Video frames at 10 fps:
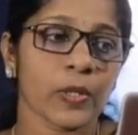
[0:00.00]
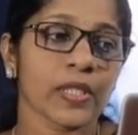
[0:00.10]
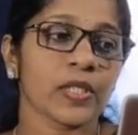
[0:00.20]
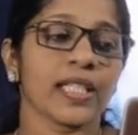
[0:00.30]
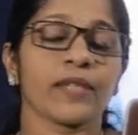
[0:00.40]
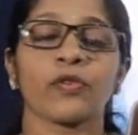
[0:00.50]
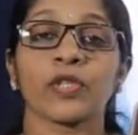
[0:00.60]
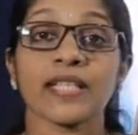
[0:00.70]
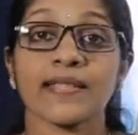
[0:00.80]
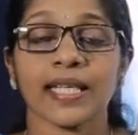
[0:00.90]
to the
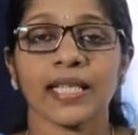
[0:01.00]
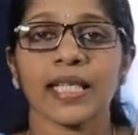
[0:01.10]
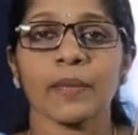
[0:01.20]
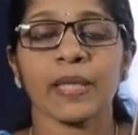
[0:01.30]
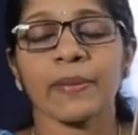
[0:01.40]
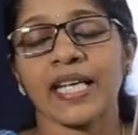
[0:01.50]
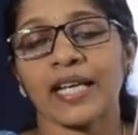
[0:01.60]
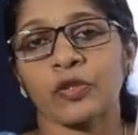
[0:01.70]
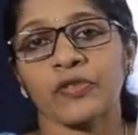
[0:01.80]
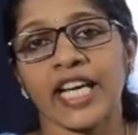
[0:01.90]
42nd Amendment
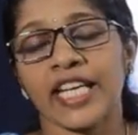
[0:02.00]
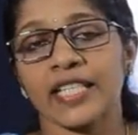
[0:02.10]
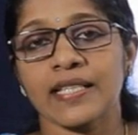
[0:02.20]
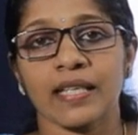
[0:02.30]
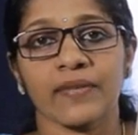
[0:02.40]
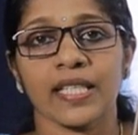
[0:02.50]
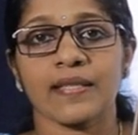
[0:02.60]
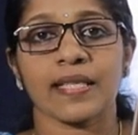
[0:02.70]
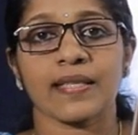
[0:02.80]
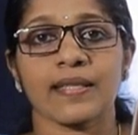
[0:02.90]
Act of
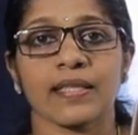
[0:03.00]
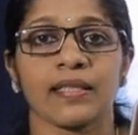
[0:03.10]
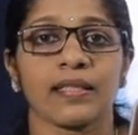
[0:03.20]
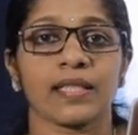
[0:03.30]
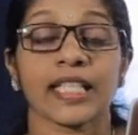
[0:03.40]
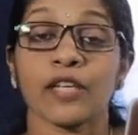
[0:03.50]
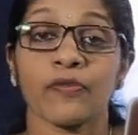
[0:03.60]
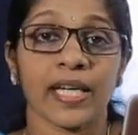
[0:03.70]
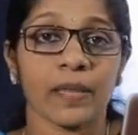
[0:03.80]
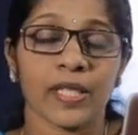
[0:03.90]
1976, 10
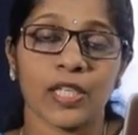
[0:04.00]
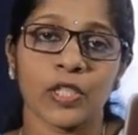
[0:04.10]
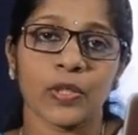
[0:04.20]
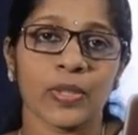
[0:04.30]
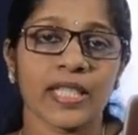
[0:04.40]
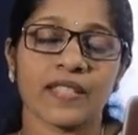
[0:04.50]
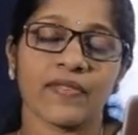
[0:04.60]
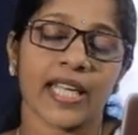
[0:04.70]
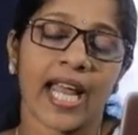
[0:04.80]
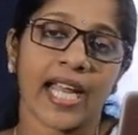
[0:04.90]
fundamental duties
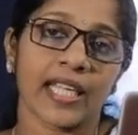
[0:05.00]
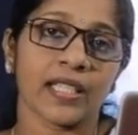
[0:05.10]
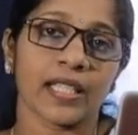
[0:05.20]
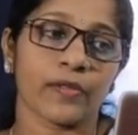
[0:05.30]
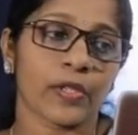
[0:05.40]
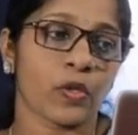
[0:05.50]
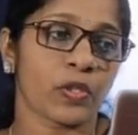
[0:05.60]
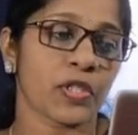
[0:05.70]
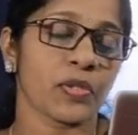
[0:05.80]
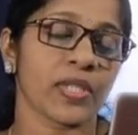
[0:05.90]
were added in our
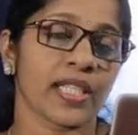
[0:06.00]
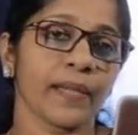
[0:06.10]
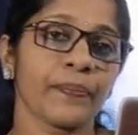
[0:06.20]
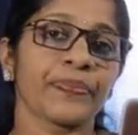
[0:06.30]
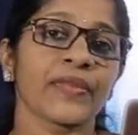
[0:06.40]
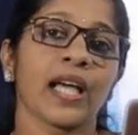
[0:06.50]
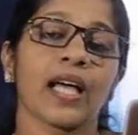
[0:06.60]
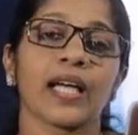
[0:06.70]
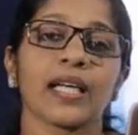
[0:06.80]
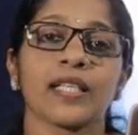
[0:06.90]
Constitution.
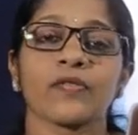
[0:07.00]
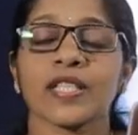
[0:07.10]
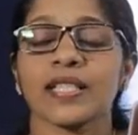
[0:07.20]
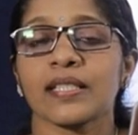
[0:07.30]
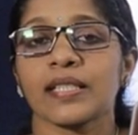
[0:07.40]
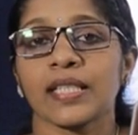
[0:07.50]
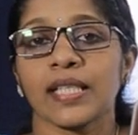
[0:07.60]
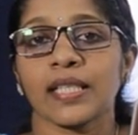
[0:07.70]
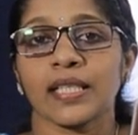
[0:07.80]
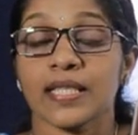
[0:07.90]

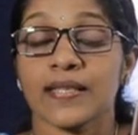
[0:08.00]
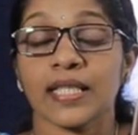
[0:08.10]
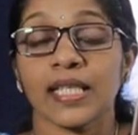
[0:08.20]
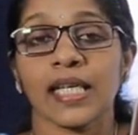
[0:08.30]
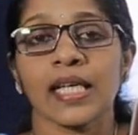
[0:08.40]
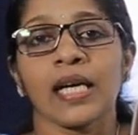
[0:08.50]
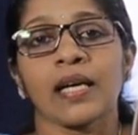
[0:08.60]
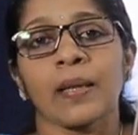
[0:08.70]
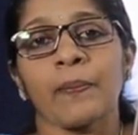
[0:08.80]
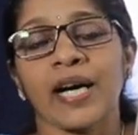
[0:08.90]
It is in the
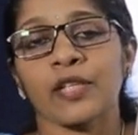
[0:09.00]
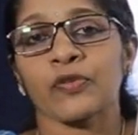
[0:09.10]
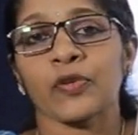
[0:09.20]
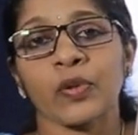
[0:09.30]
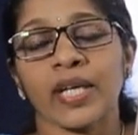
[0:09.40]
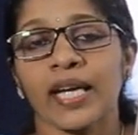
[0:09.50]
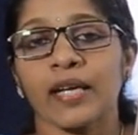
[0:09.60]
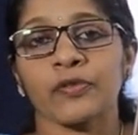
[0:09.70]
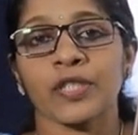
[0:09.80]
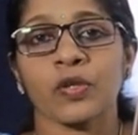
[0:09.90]
Part 4A
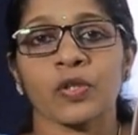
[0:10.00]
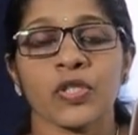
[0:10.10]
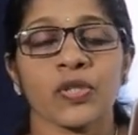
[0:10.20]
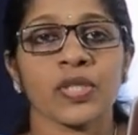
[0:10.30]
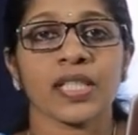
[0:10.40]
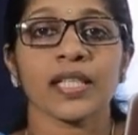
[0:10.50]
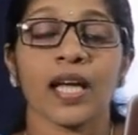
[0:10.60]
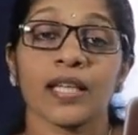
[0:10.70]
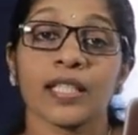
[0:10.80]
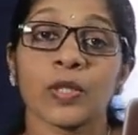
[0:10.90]
of the Constitution
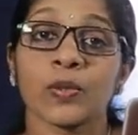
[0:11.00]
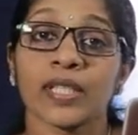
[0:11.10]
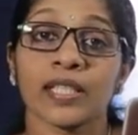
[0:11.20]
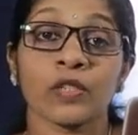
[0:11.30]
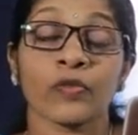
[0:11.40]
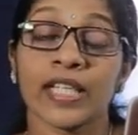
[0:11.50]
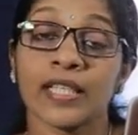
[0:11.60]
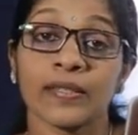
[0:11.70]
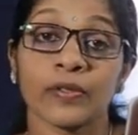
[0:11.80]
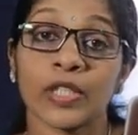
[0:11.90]
and included in
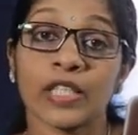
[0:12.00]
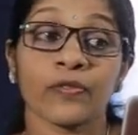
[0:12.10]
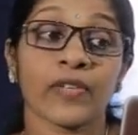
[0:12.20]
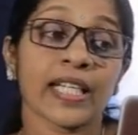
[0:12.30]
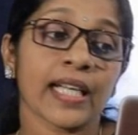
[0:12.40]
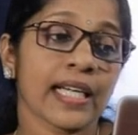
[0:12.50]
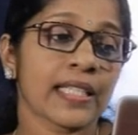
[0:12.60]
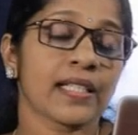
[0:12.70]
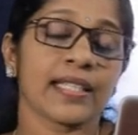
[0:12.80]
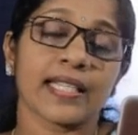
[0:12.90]
only one
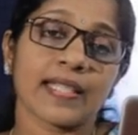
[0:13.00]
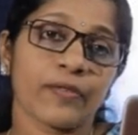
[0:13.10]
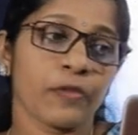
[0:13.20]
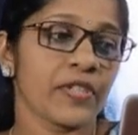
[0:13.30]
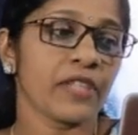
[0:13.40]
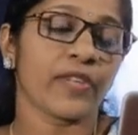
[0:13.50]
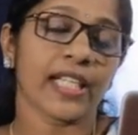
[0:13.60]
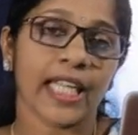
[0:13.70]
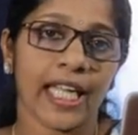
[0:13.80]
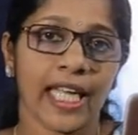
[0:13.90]
article, that is
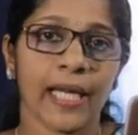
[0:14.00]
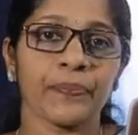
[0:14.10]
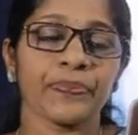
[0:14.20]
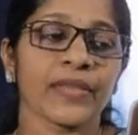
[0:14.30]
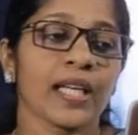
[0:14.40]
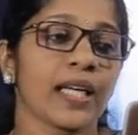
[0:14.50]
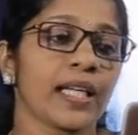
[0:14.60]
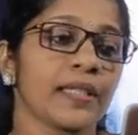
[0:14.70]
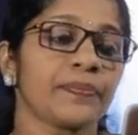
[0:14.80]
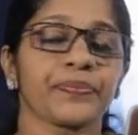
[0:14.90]
51A.
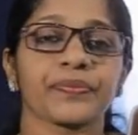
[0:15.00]
And